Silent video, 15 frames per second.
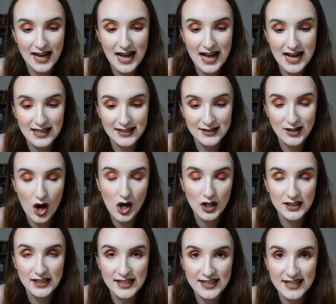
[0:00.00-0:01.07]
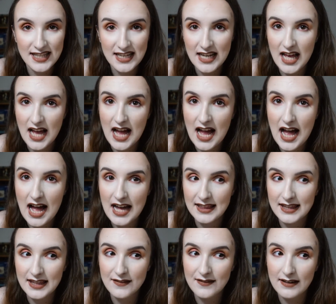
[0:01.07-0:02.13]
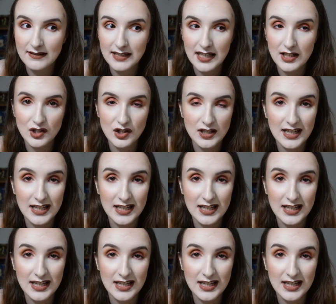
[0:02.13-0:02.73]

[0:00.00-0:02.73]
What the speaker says: and honestly I think the foundation